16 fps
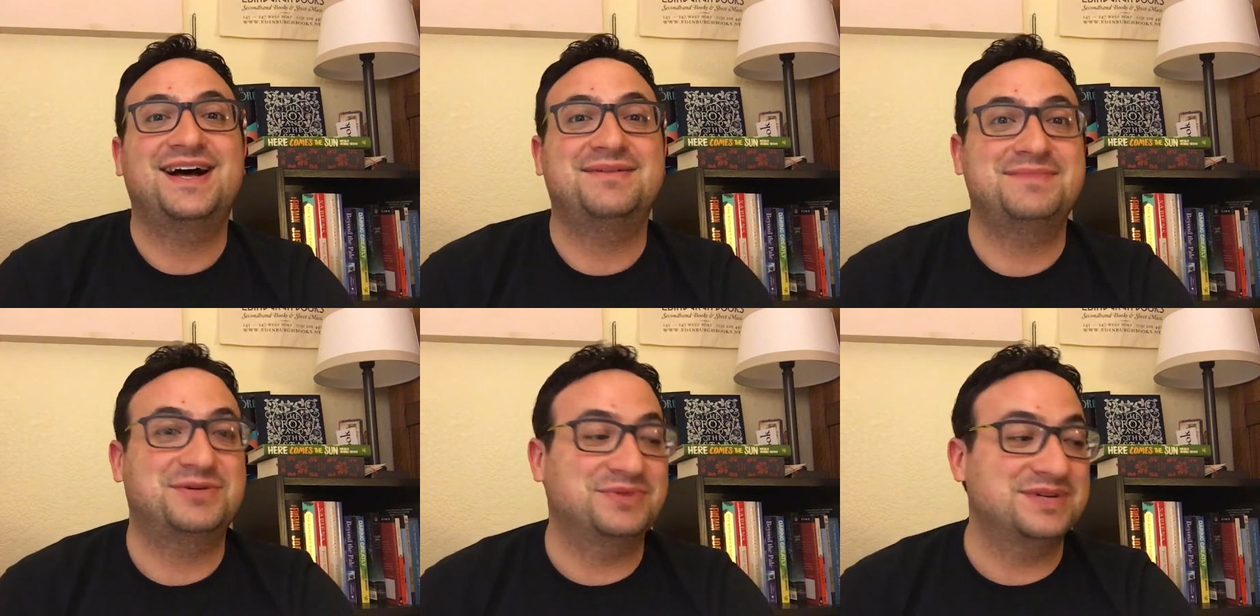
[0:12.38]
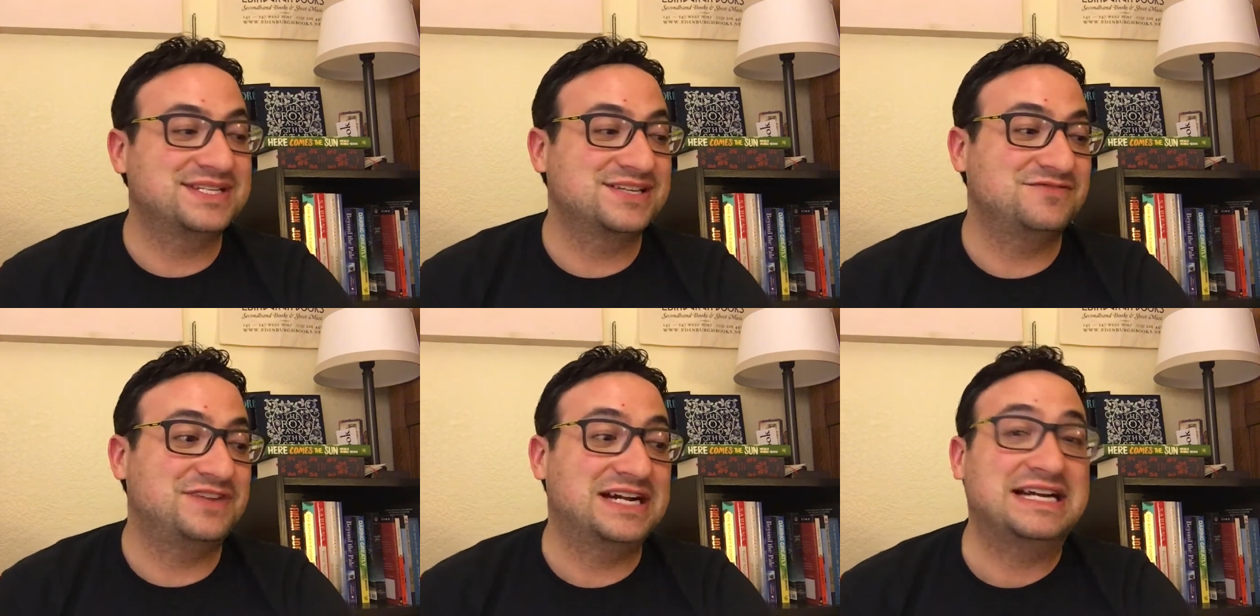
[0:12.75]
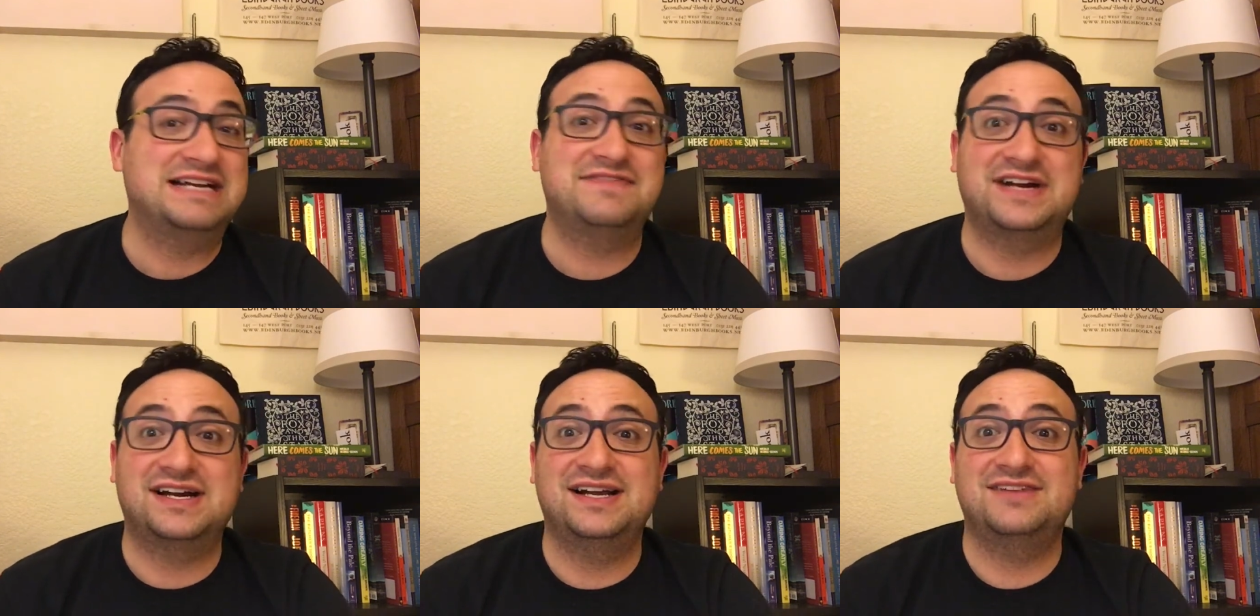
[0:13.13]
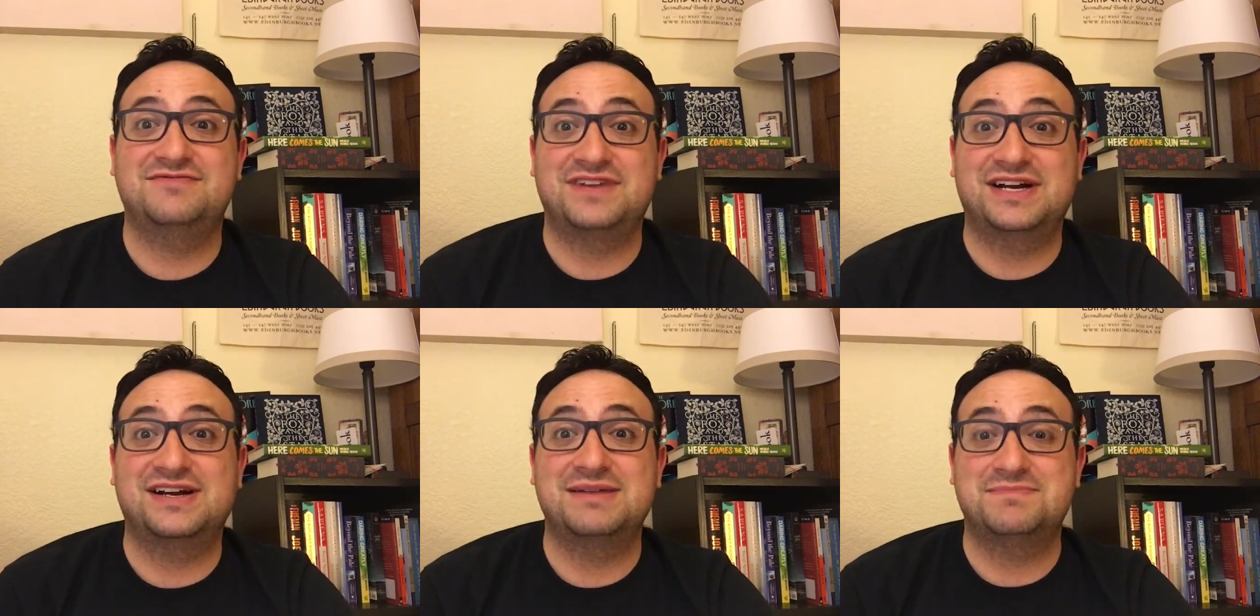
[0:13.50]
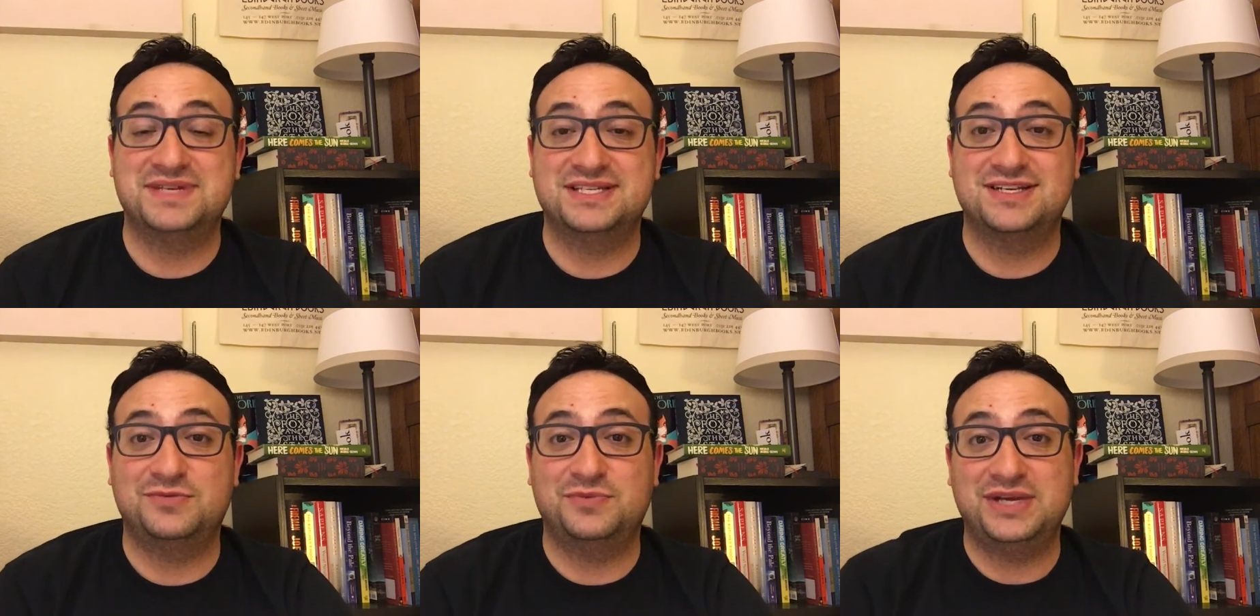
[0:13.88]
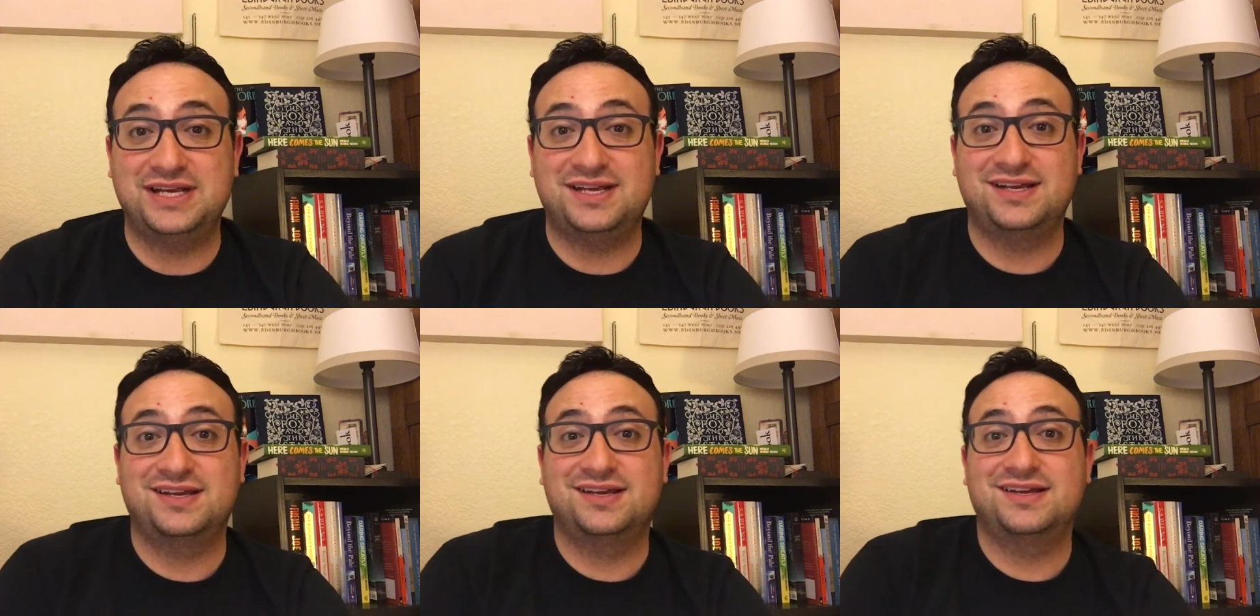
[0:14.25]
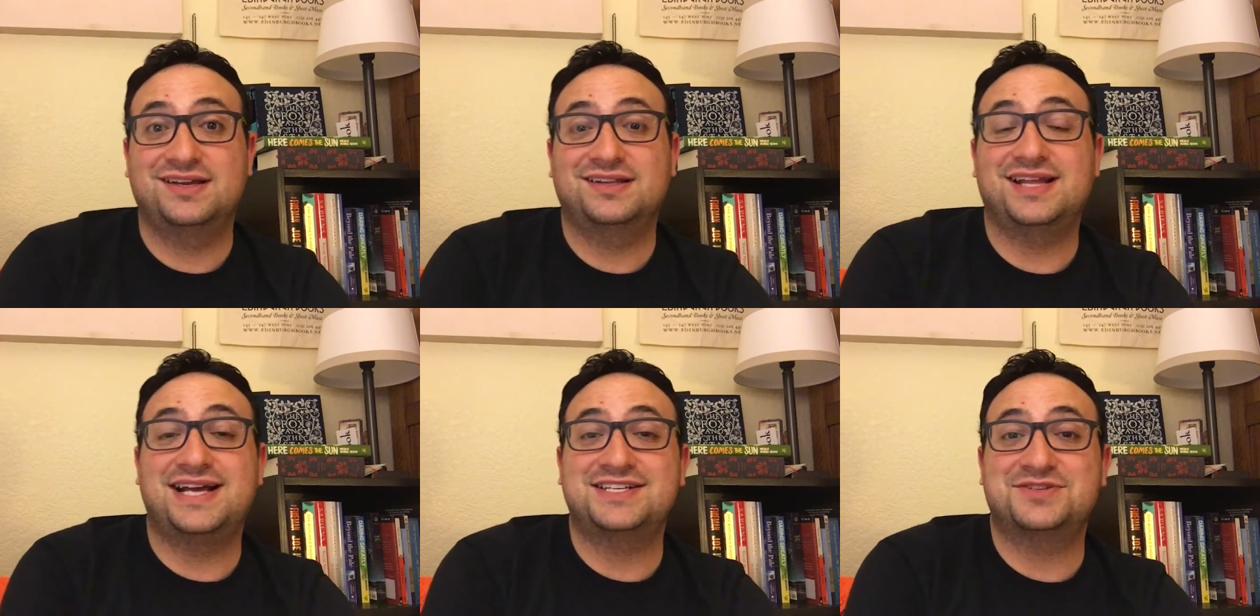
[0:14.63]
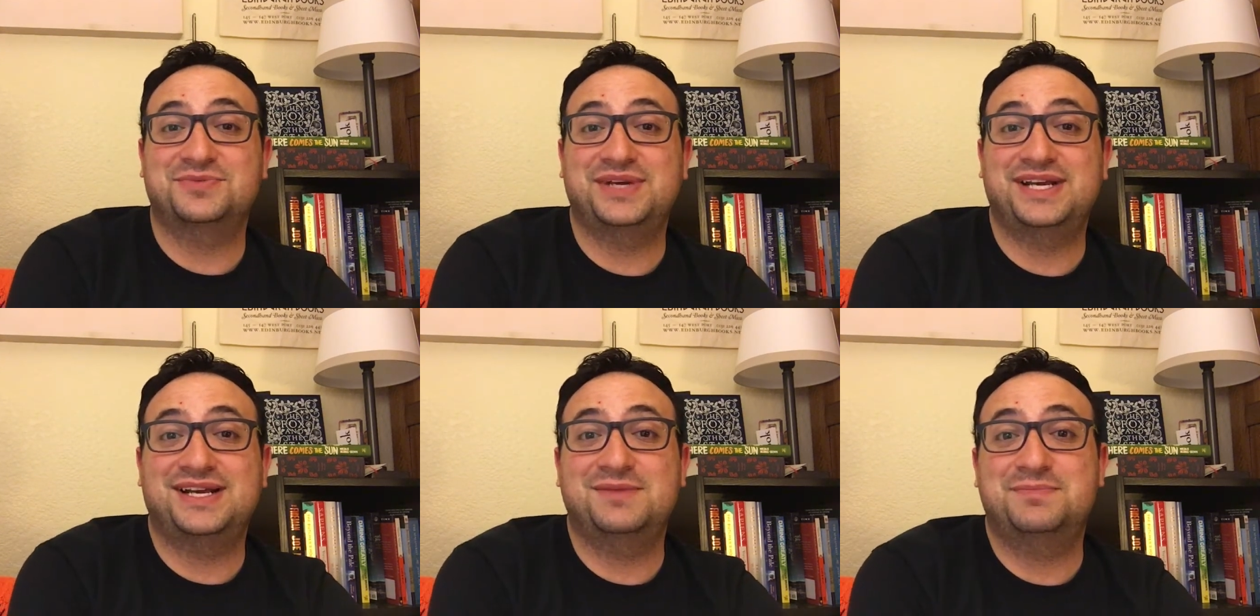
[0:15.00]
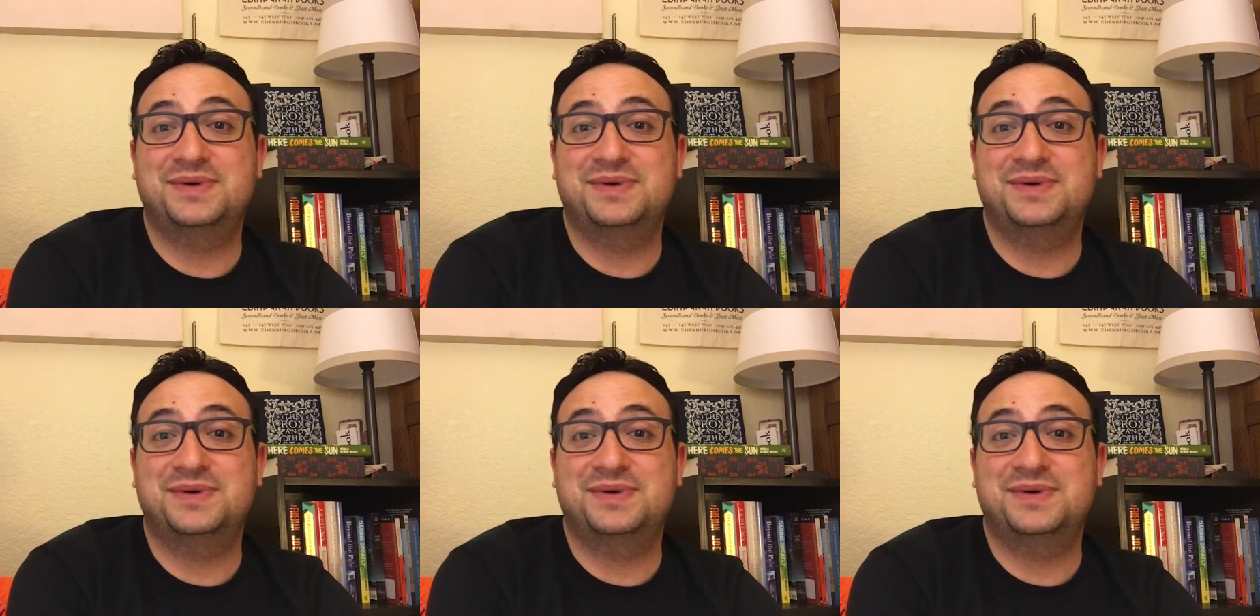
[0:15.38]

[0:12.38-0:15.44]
It was a very, very, very busy week last week,